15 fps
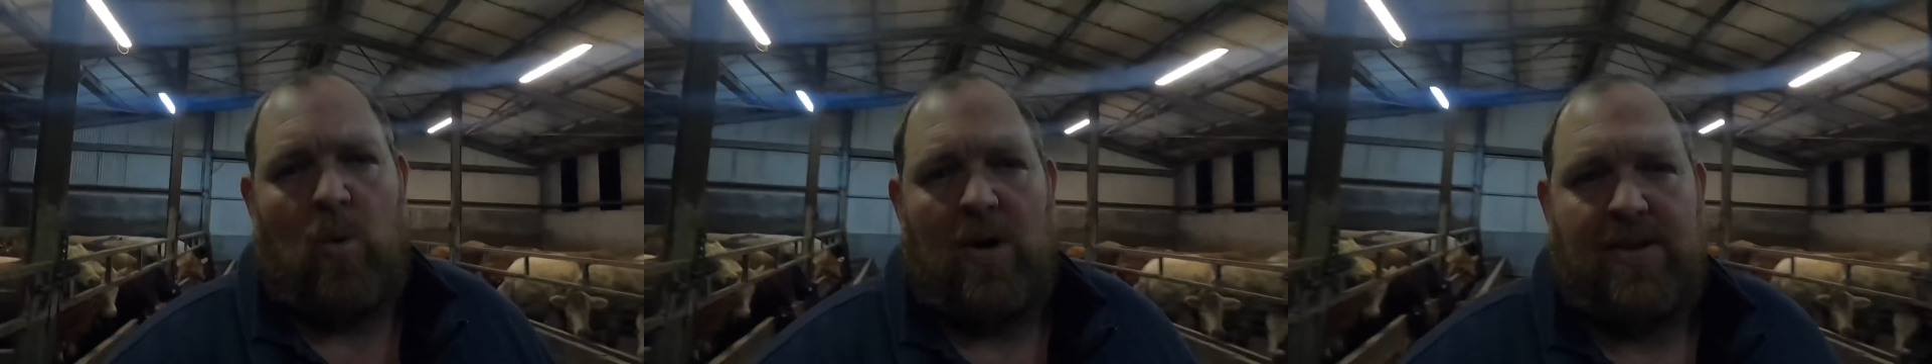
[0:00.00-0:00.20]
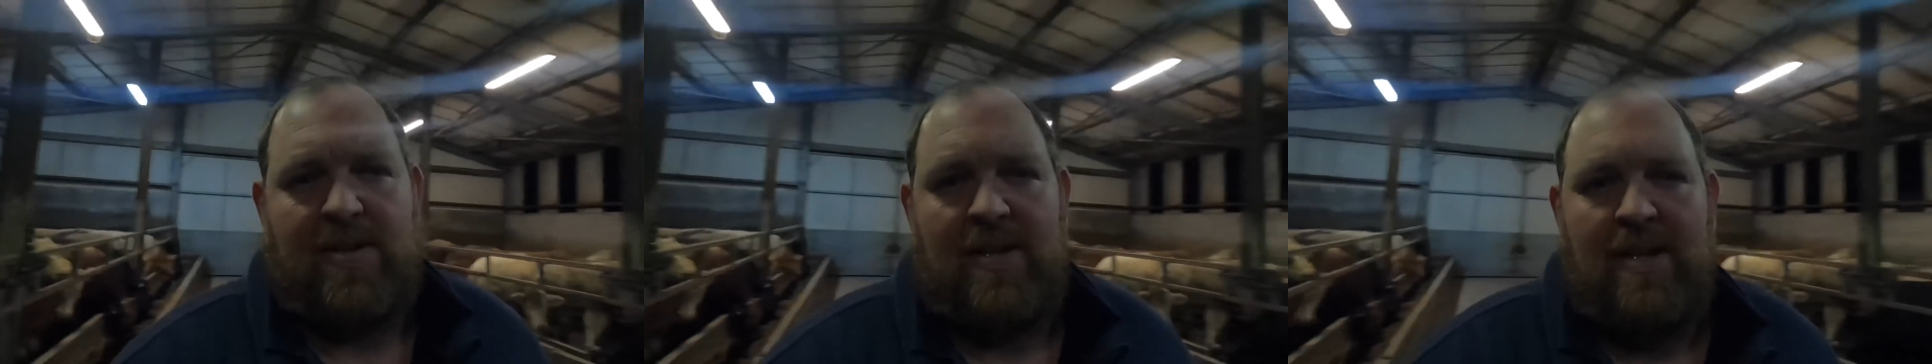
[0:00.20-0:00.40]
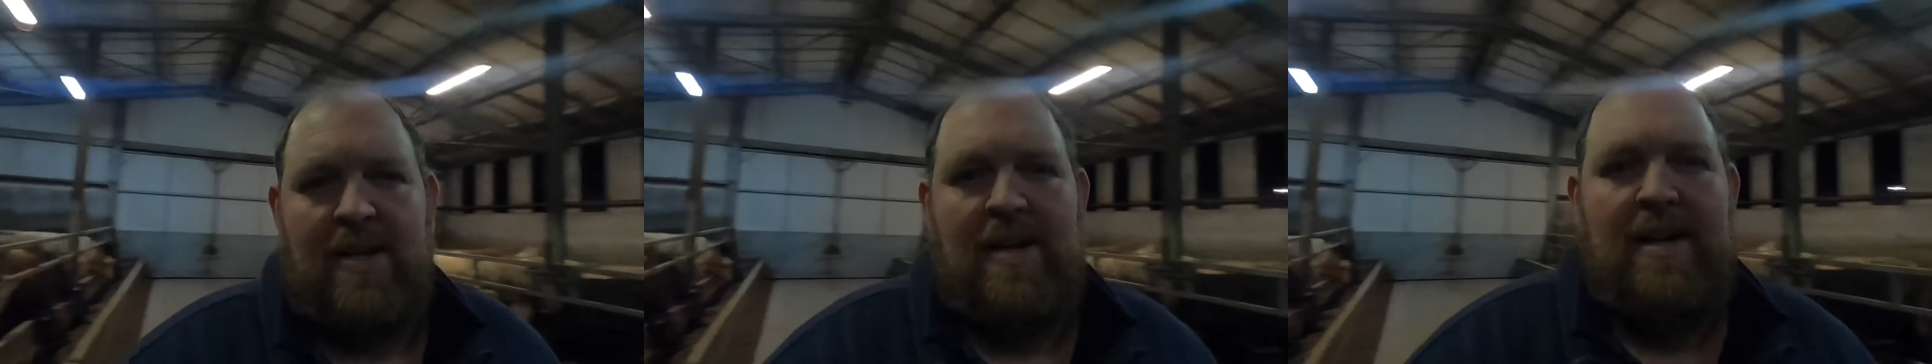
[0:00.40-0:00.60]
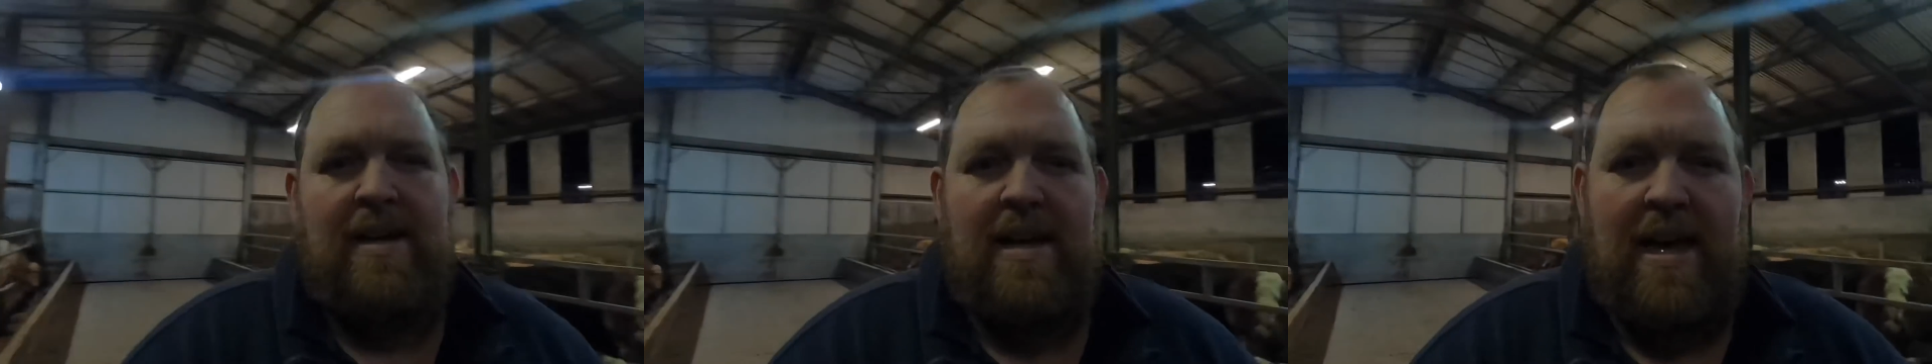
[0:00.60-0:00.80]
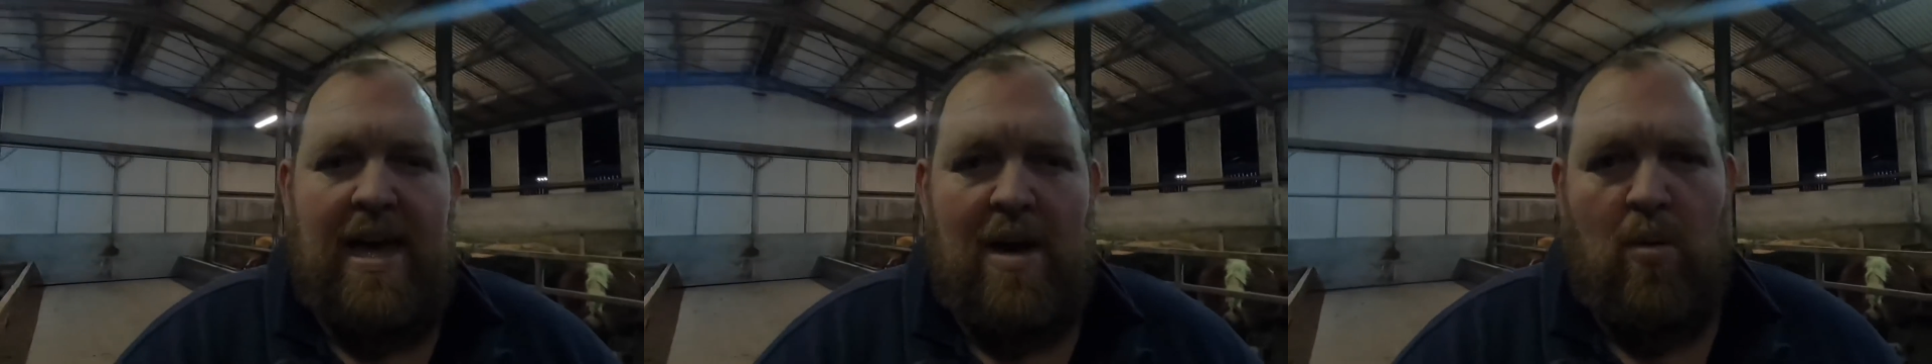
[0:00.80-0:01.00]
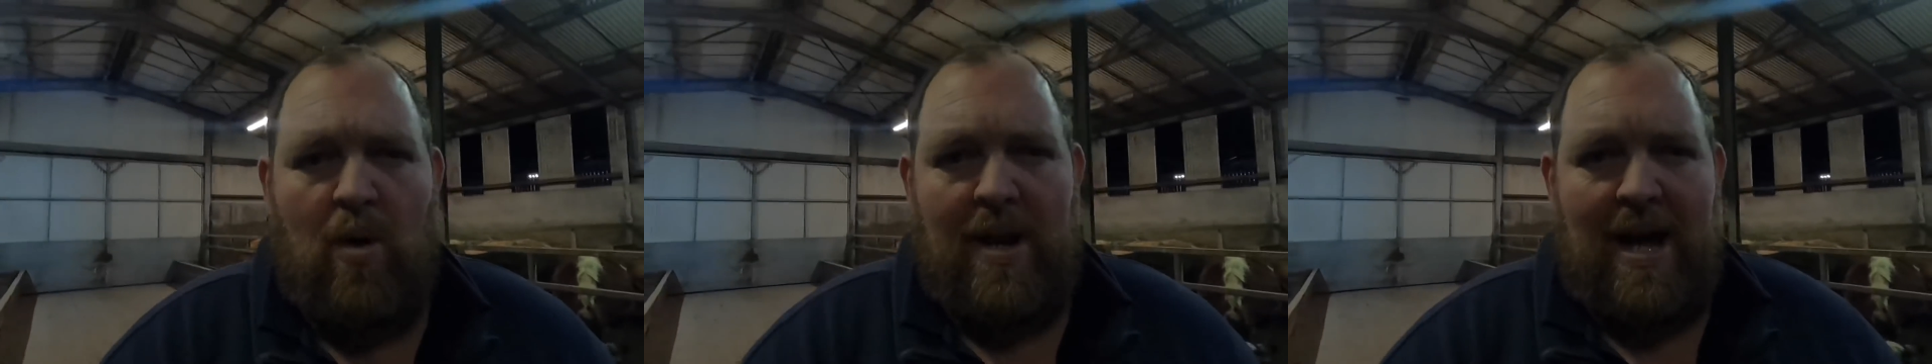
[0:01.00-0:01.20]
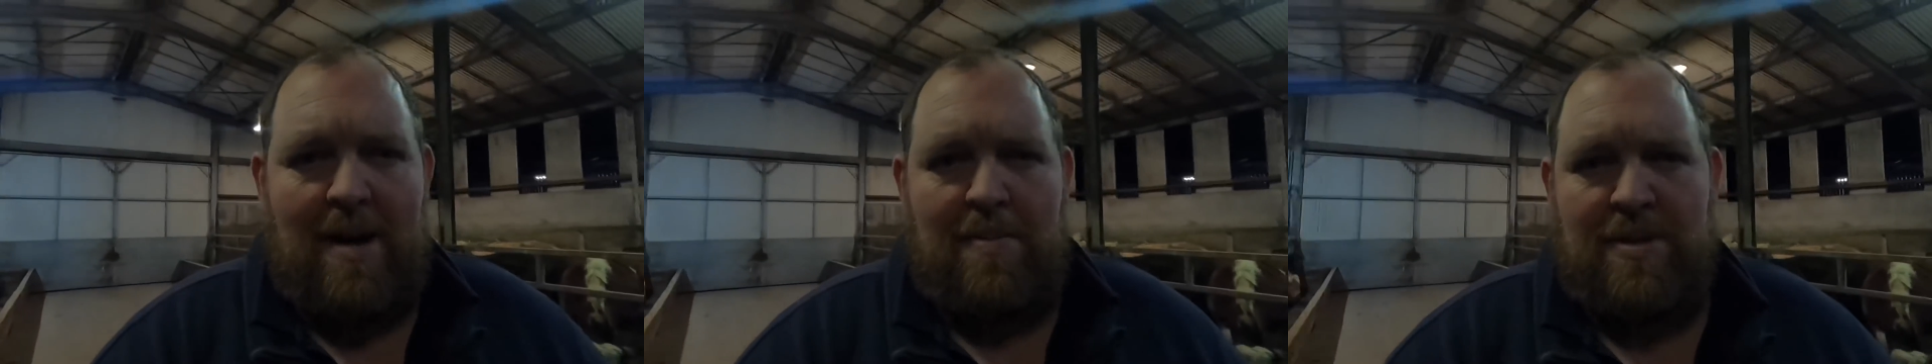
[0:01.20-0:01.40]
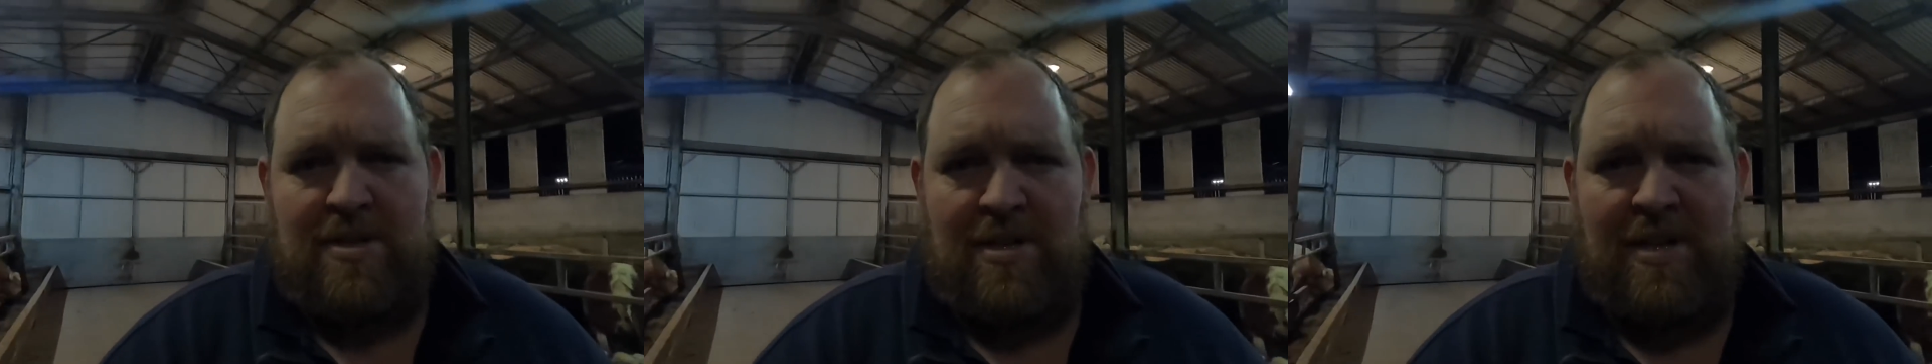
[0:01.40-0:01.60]
what
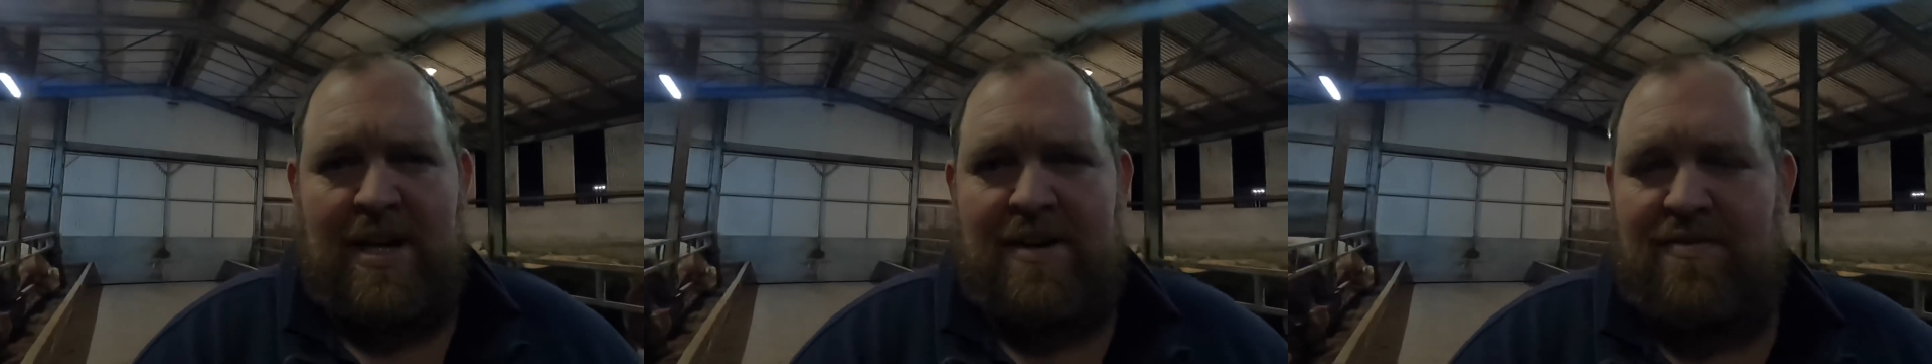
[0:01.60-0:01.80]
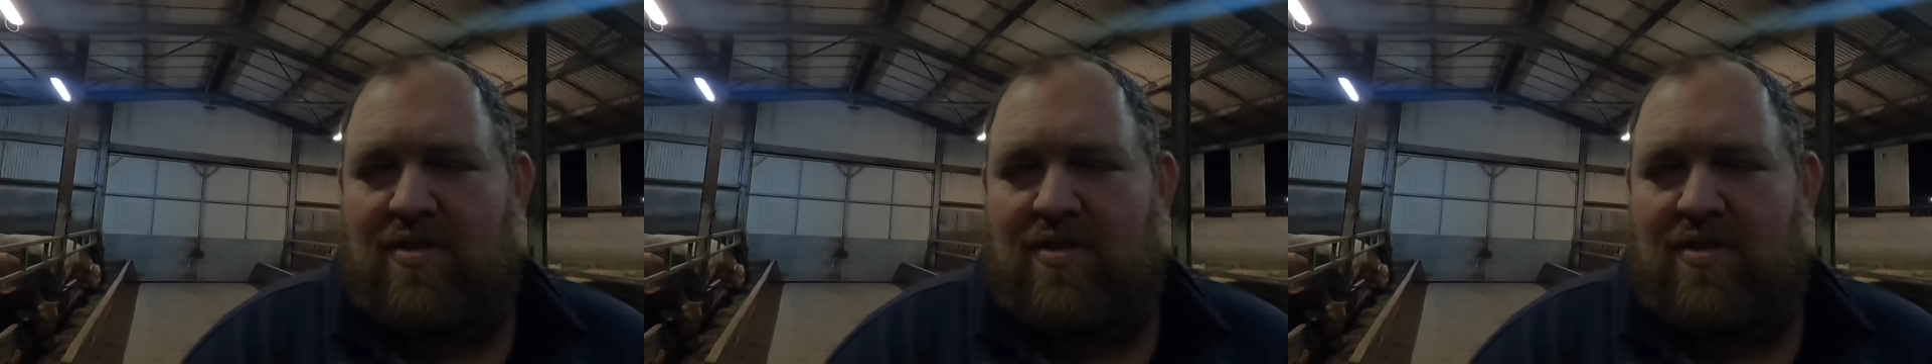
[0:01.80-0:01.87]
happens on that